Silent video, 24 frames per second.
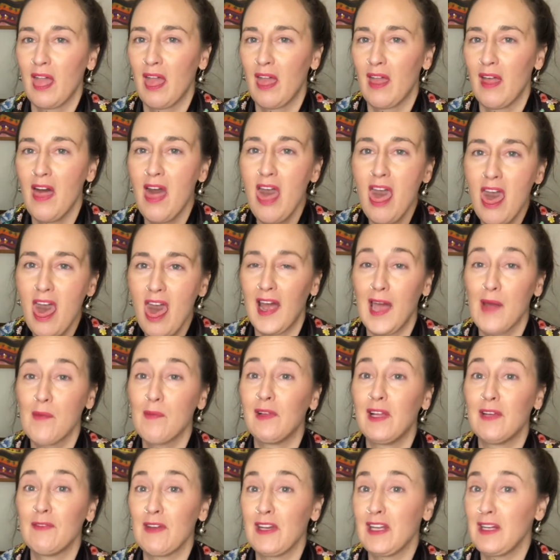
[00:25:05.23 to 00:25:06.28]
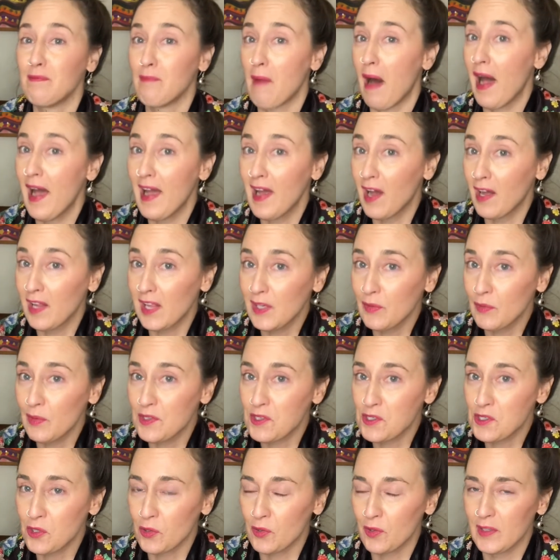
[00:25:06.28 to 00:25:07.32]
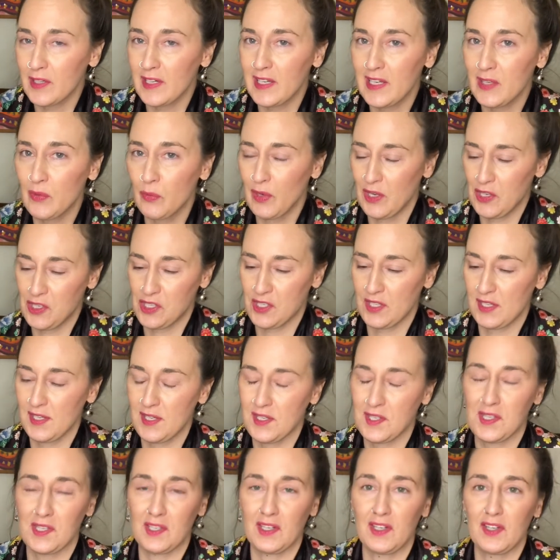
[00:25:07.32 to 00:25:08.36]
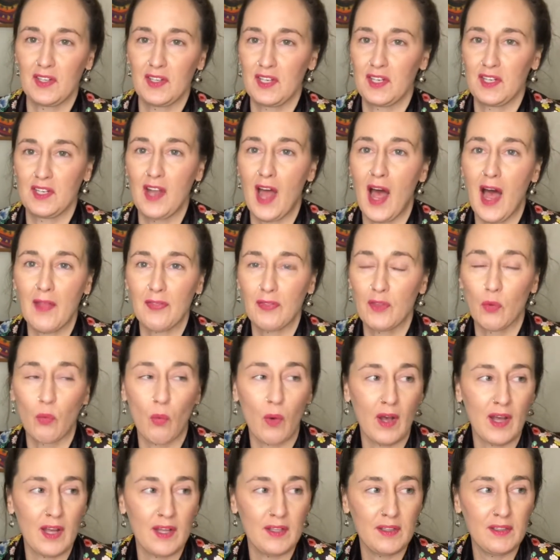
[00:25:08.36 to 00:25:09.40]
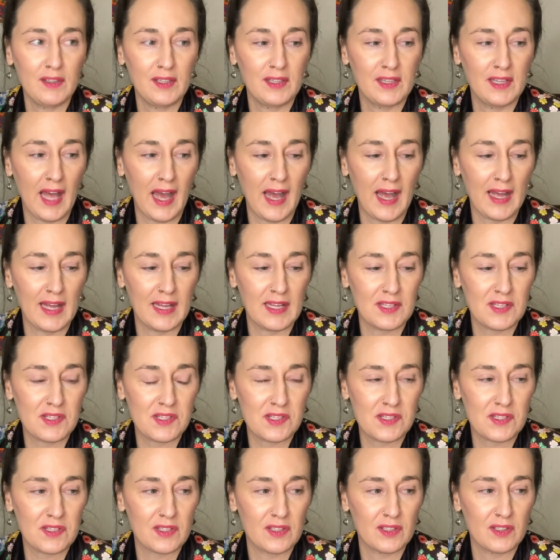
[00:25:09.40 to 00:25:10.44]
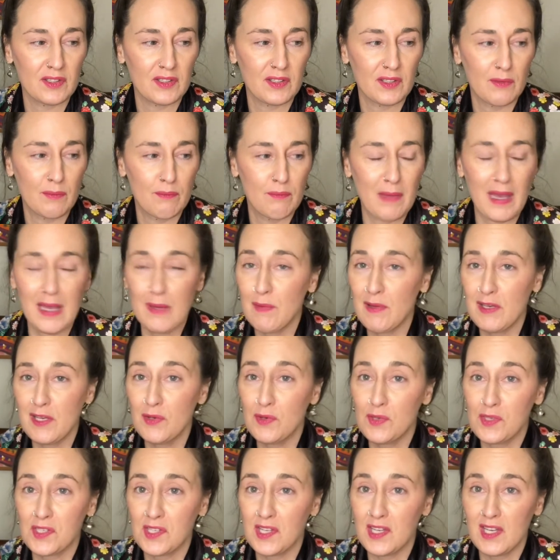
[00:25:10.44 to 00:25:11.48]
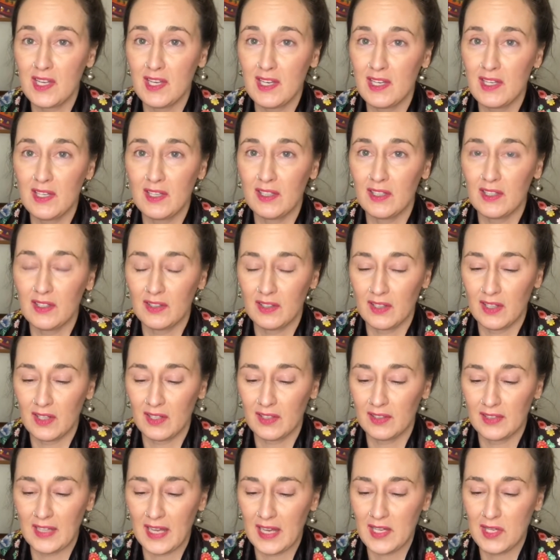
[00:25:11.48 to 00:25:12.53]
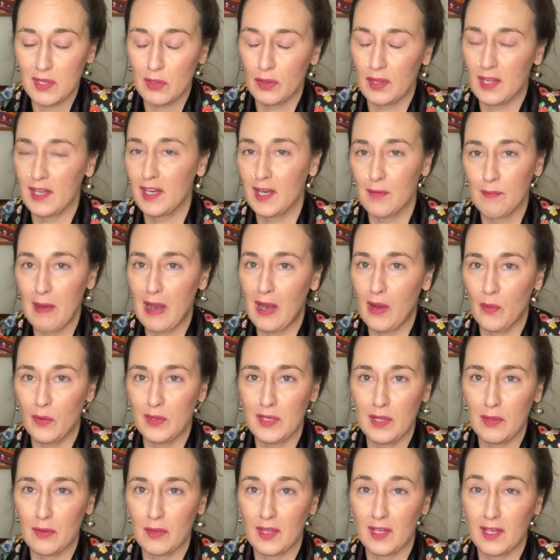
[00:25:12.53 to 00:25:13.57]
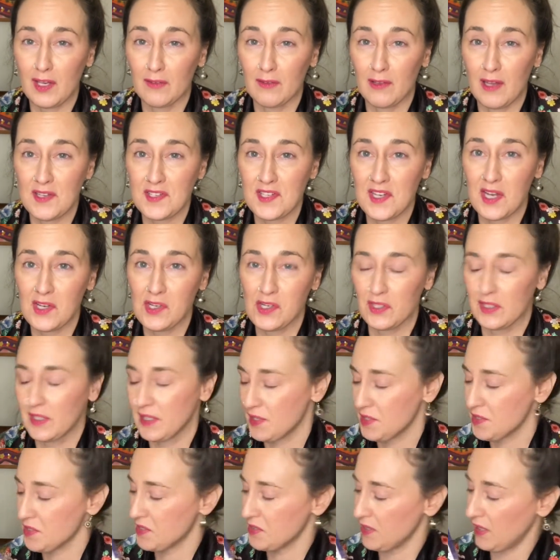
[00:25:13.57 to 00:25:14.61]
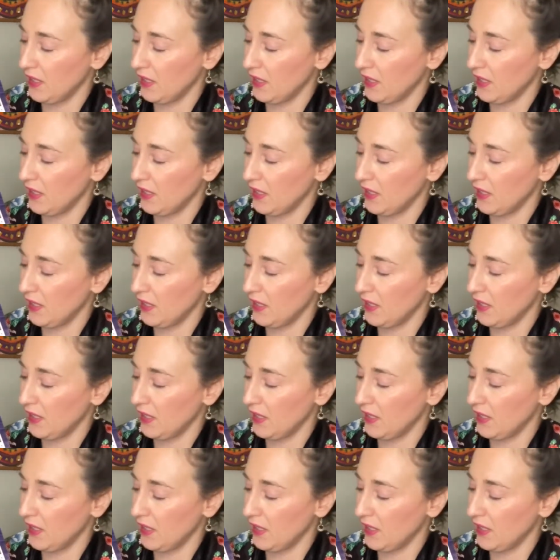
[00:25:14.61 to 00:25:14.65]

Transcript: Ugh. I am living my Hollywood story, which is not the one that maybe you see, that you think about when you think of Los Angeles.